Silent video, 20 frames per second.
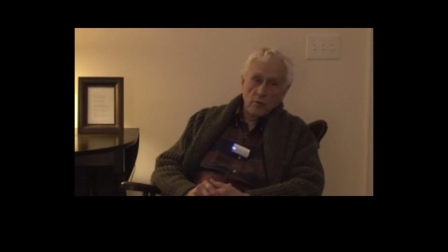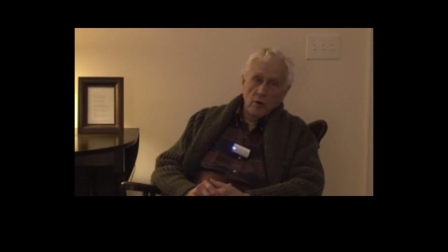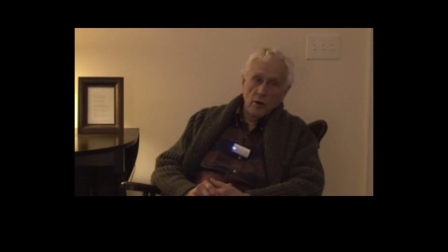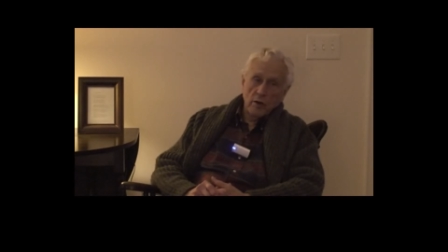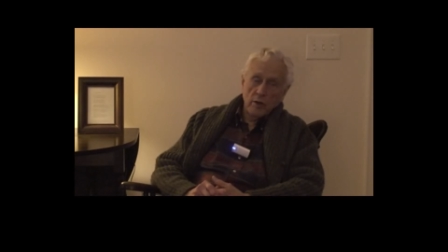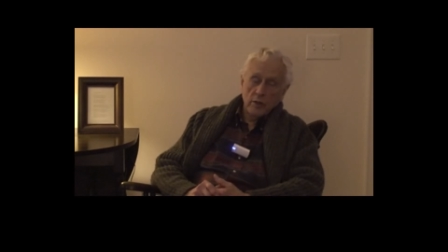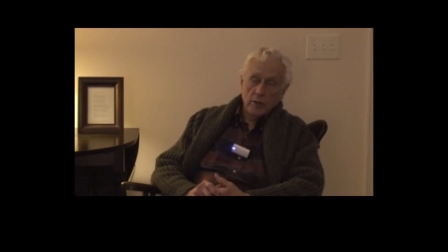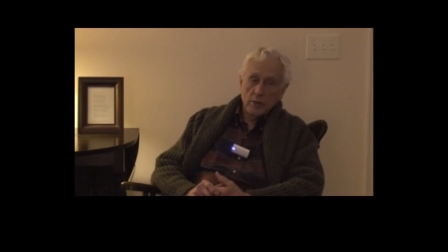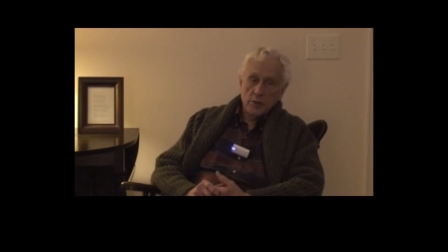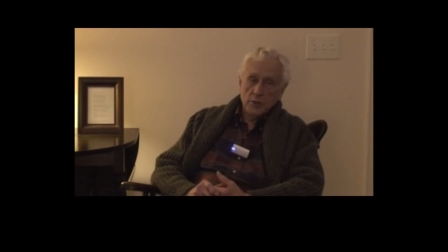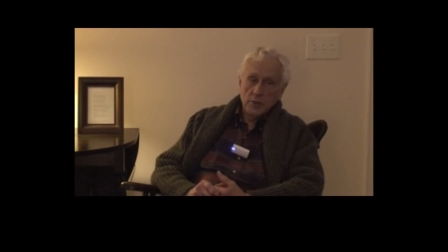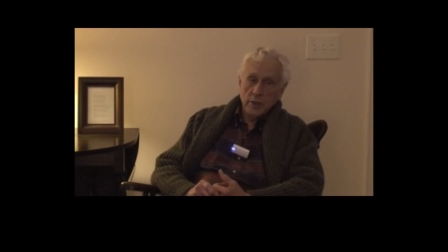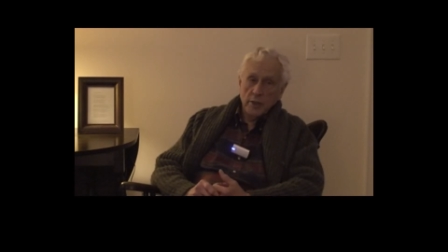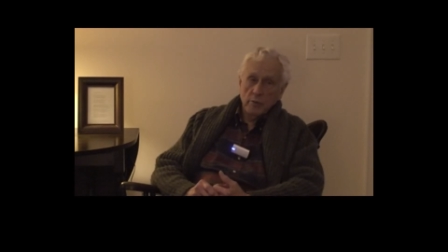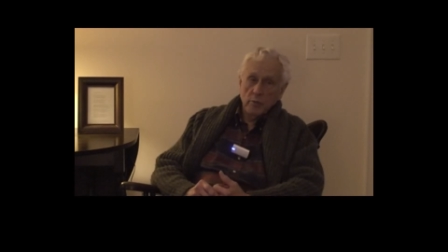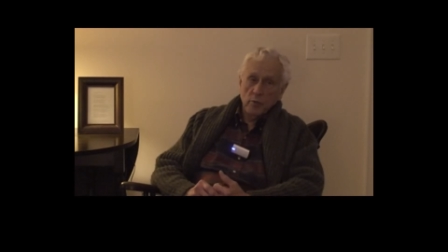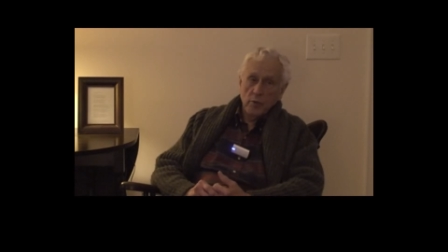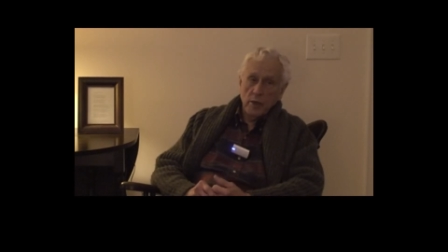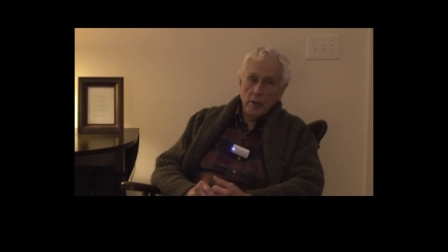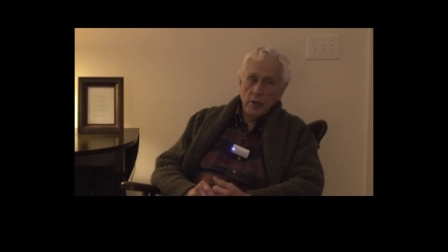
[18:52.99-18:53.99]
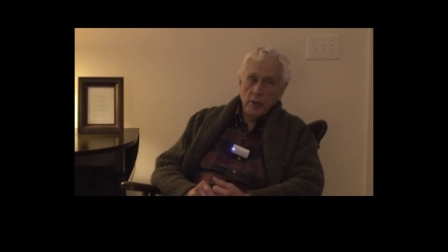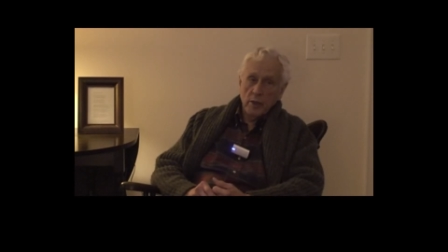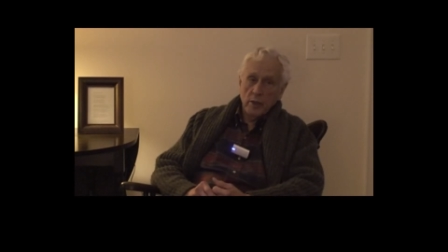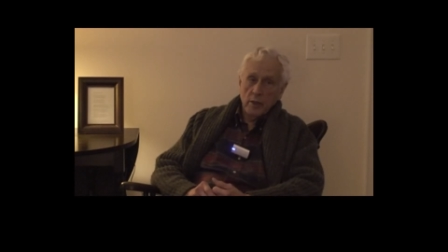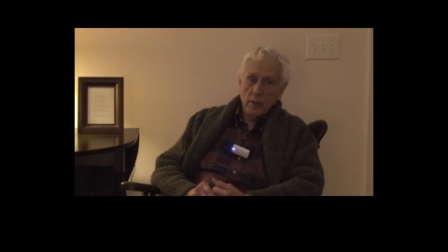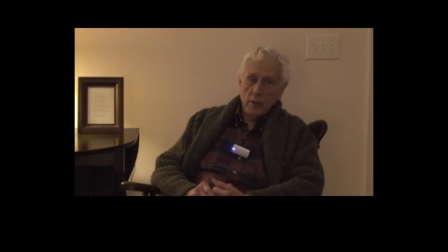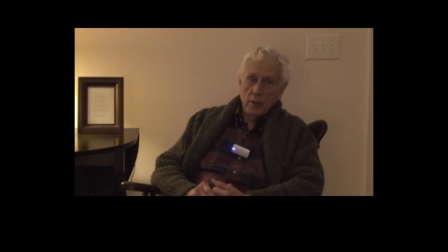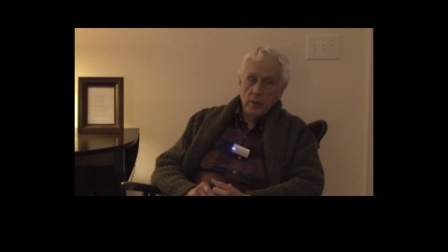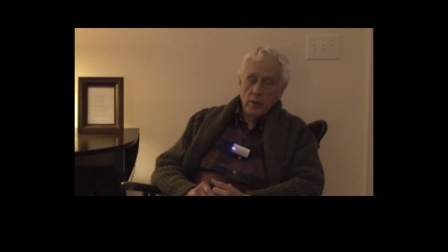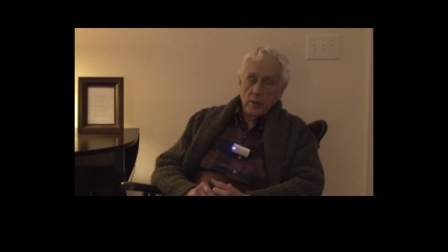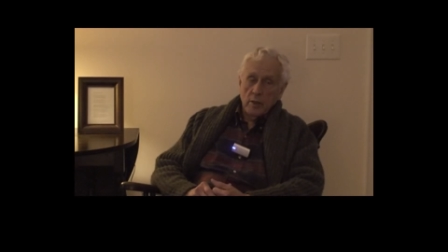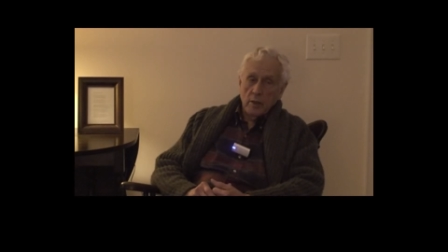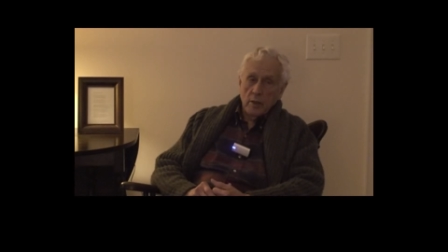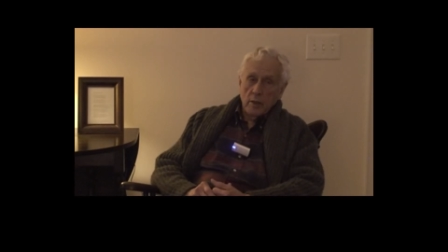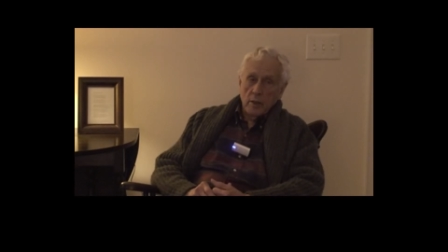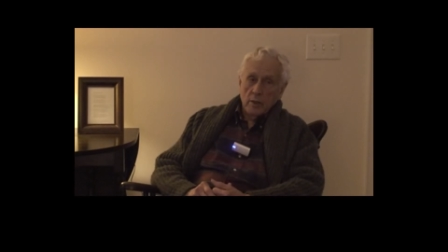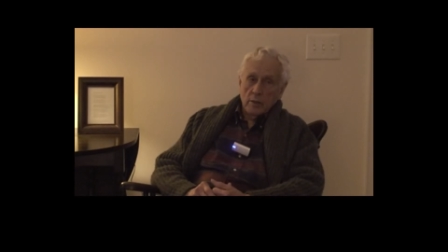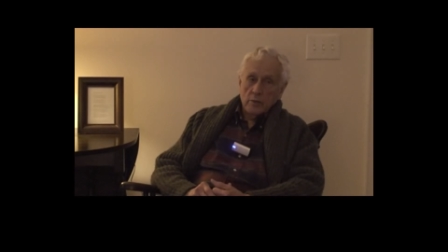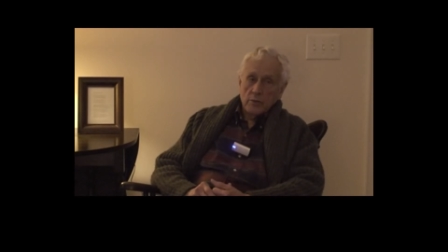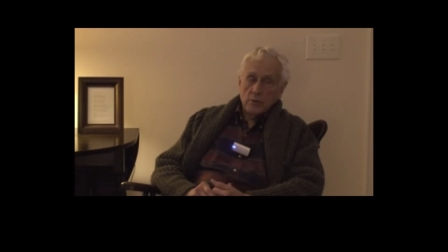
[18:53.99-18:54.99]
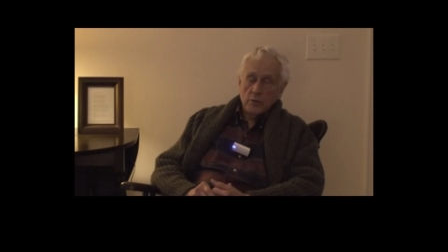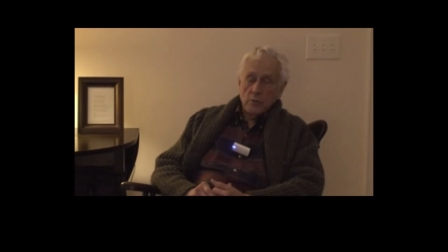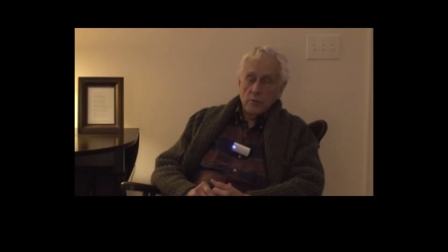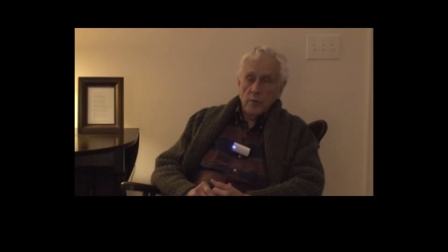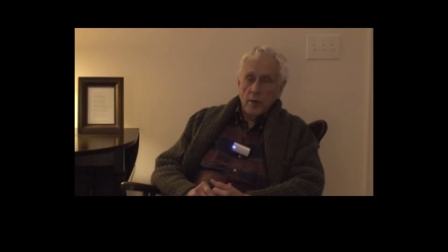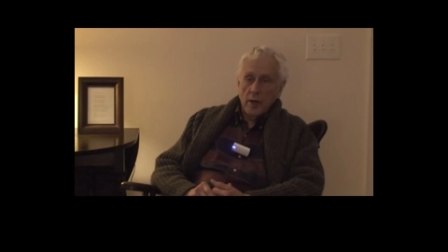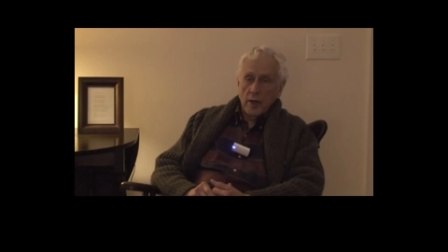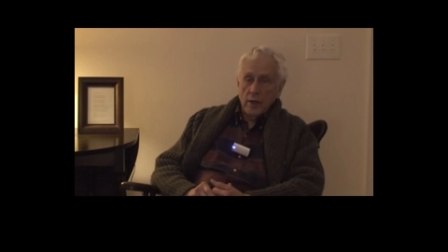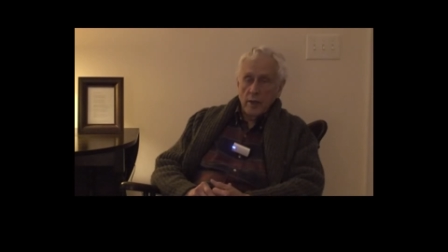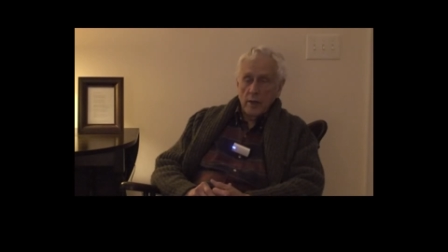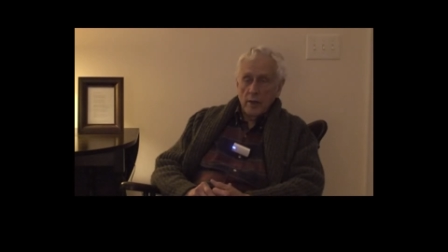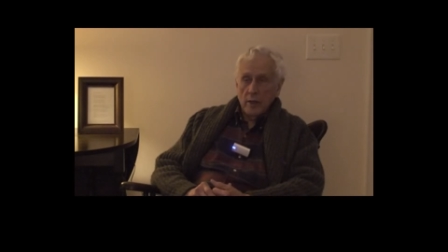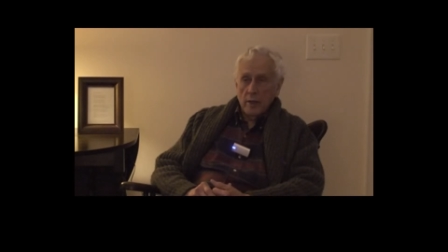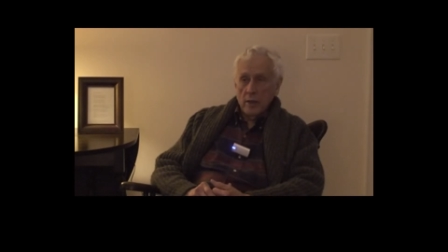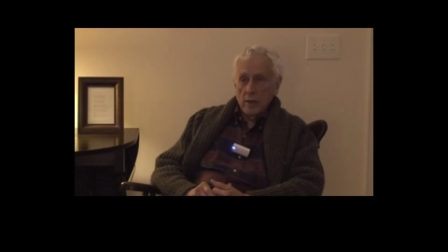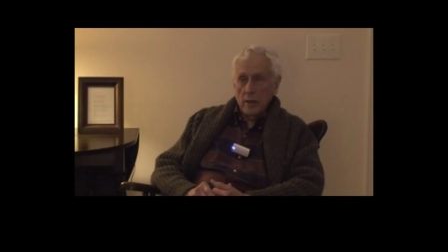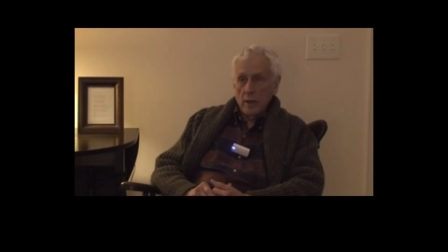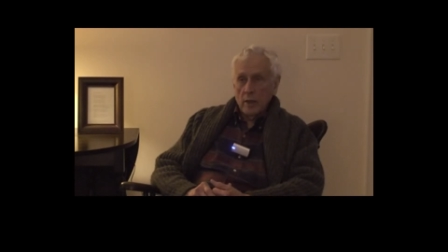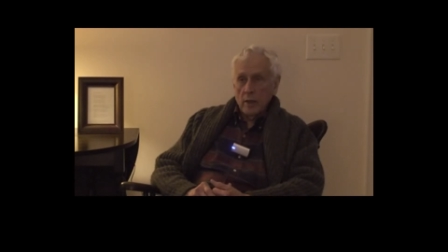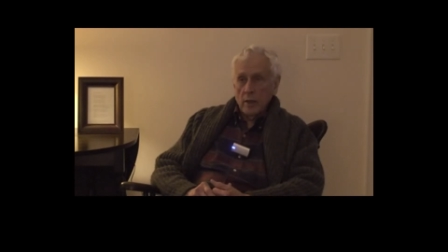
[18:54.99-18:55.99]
have gone in the same way. So my